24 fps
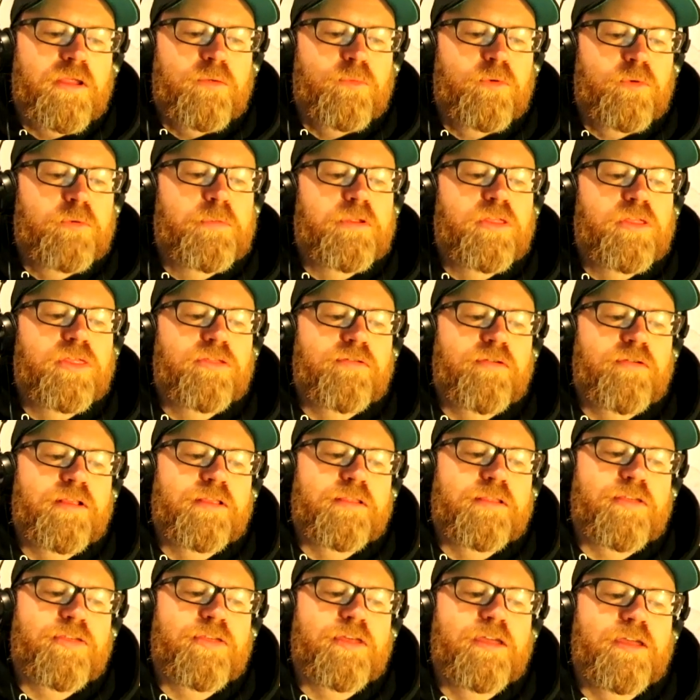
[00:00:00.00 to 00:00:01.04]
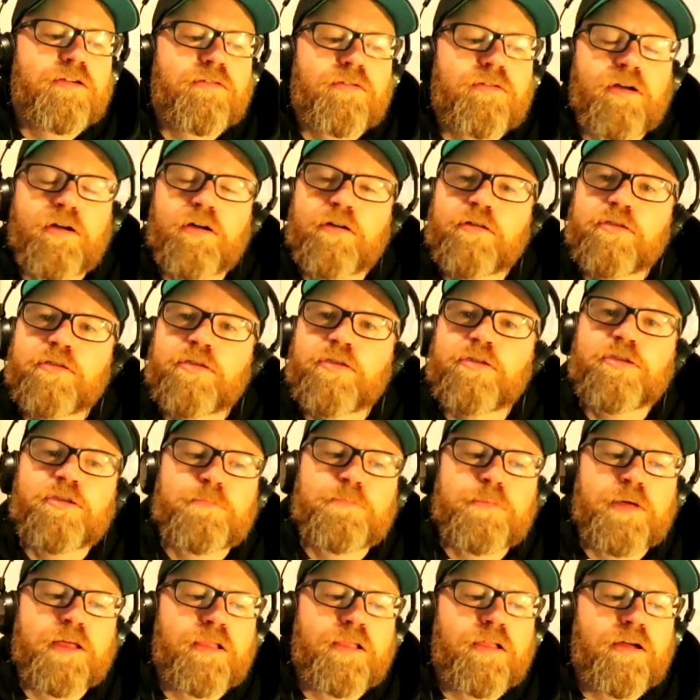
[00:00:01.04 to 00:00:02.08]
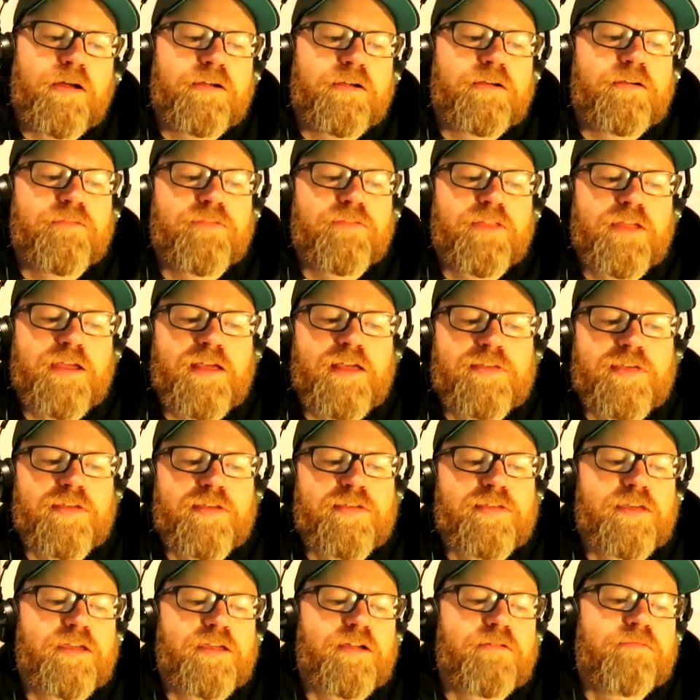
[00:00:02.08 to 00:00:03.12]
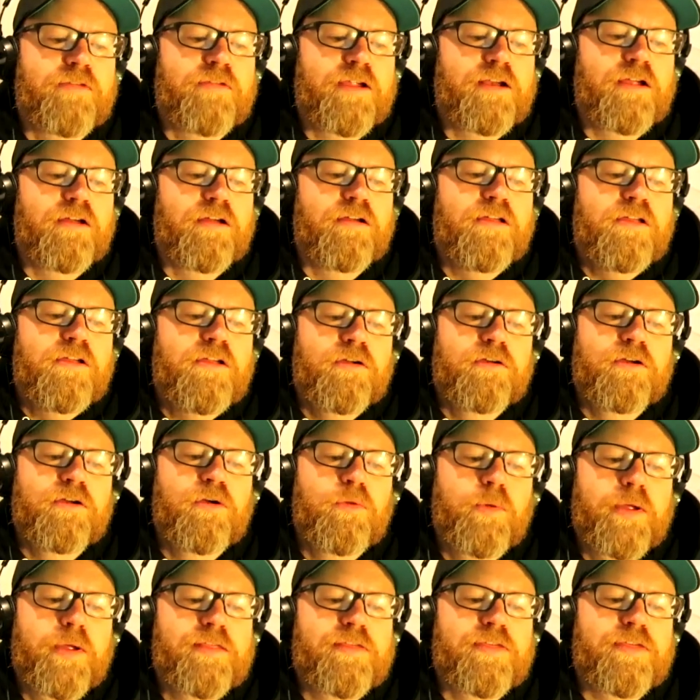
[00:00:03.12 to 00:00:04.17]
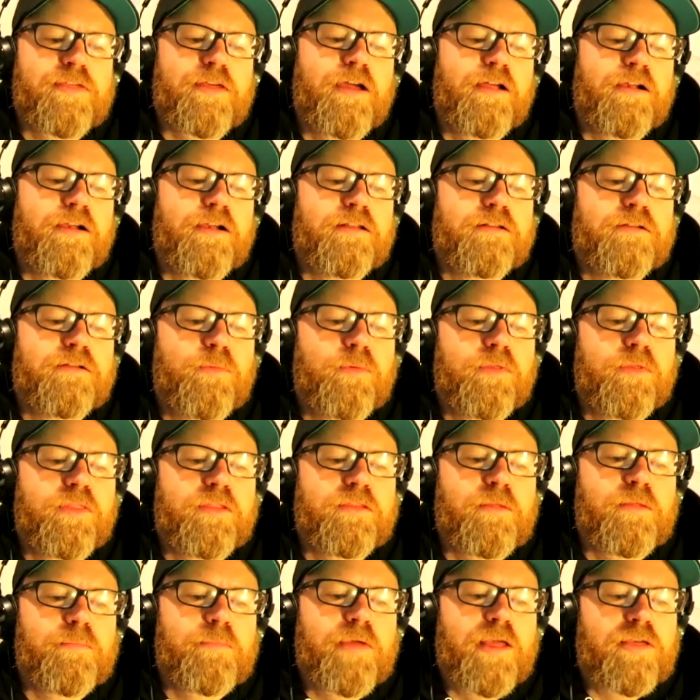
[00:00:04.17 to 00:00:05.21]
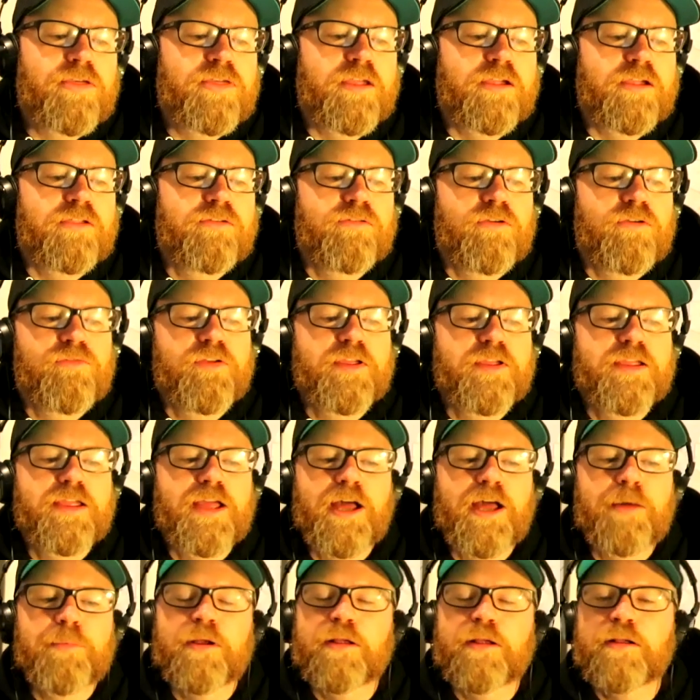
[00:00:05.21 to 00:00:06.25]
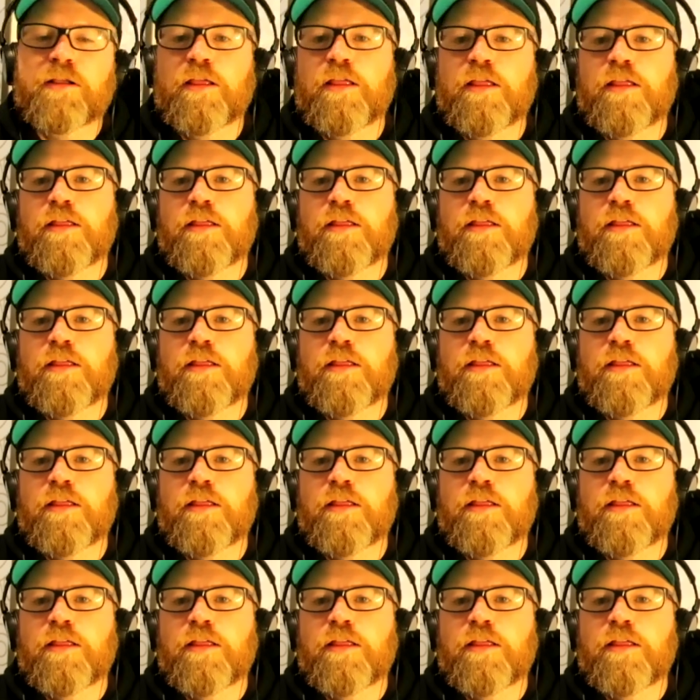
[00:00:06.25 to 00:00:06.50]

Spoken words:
would be thrilled to see crowds spill out of the SSE Arena on Queen's Island, where the domestic trophy cabinet